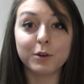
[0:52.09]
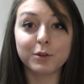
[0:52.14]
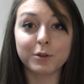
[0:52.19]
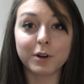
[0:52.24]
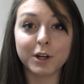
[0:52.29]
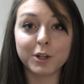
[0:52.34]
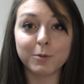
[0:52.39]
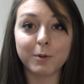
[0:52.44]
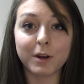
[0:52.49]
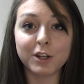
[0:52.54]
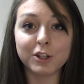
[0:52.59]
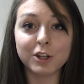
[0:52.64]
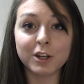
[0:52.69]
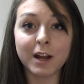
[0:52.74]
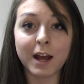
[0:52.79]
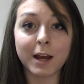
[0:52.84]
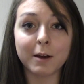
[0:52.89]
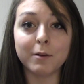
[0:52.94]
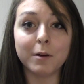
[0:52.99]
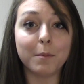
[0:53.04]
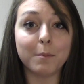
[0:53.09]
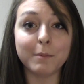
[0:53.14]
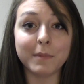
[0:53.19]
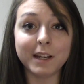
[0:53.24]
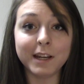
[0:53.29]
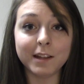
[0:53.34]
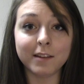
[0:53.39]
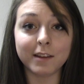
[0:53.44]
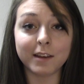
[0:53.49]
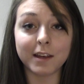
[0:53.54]
Post graduation, I will
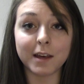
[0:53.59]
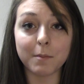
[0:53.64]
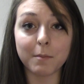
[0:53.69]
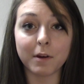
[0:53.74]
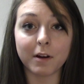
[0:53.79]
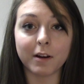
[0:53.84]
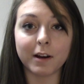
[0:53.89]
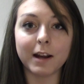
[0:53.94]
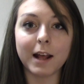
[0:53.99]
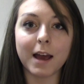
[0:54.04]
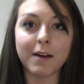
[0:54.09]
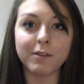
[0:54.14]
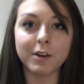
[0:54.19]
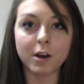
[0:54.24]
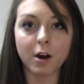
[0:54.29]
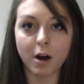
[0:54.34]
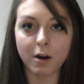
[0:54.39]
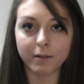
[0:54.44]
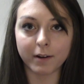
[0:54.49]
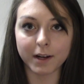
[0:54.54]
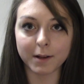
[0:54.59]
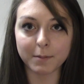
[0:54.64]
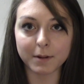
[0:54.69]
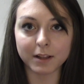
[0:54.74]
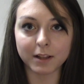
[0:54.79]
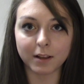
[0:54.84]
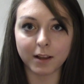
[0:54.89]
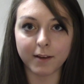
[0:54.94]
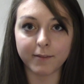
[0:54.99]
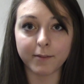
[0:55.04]
immediately get married, having already
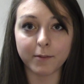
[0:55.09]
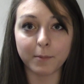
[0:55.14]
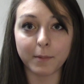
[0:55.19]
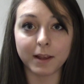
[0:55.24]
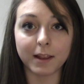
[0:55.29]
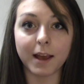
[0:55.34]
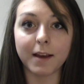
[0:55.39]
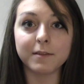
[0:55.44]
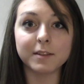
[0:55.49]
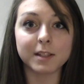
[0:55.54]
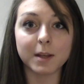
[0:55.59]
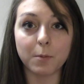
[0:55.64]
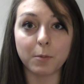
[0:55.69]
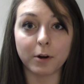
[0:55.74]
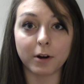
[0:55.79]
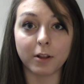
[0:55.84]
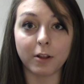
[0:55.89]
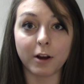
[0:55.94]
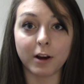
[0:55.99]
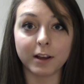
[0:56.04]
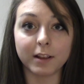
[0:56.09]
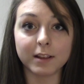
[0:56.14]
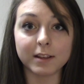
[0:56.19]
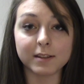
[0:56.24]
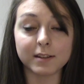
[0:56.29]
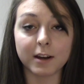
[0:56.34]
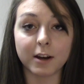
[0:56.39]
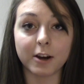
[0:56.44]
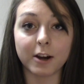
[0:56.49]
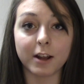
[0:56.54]
met the love of my life somewhere along in
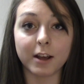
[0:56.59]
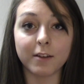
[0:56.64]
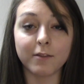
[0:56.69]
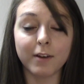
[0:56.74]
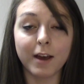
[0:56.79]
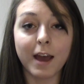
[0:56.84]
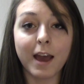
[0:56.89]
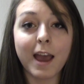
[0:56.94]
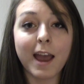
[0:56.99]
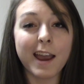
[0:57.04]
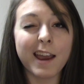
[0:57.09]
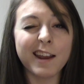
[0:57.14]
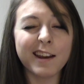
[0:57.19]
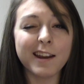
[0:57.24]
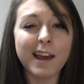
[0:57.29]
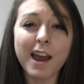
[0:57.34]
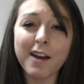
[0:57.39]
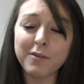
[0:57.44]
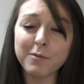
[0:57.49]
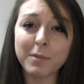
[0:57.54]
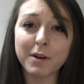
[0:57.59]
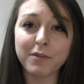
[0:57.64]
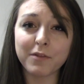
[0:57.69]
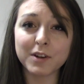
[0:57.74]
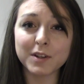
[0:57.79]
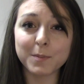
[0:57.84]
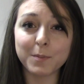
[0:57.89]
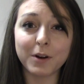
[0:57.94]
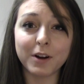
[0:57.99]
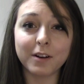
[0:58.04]
this narrative, and after my
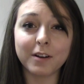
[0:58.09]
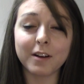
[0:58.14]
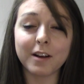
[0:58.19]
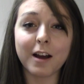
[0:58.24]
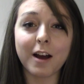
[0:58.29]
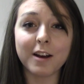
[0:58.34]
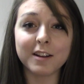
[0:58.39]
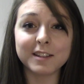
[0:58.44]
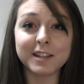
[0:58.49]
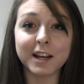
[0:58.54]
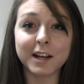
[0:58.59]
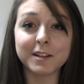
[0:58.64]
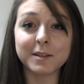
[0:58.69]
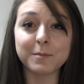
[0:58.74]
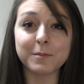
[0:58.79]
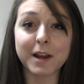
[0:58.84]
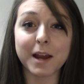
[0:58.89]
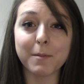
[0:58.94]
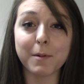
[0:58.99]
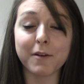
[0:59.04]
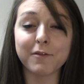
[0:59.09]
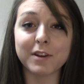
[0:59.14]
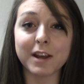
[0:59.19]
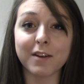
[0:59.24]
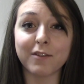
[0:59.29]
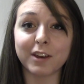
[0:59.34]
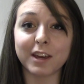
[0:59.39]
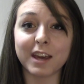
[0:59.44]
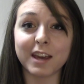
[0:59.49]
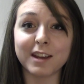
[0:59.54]
first book, I'll take some time off to
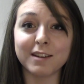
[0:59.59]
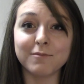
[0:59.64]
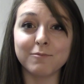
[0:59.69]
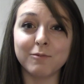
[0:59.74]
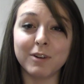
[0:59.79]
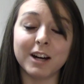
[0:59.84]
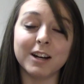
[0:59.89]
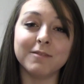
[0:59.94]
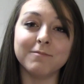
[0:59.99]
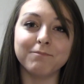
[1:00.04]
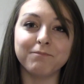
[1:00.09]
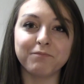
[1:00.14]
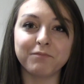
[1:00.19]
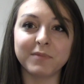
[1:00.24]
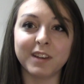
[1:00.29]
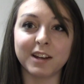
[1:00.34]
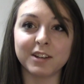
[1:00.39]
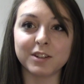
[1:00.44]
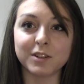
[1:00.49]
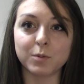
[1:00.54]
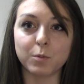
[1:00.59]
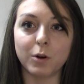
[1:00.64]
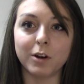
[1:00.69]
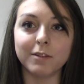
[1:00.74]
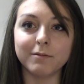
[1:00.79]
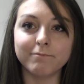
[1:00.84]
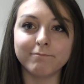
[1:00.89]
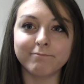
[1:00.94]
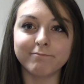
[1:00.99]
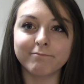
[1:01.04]
have a kid. Well, not just
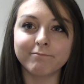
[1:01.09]
one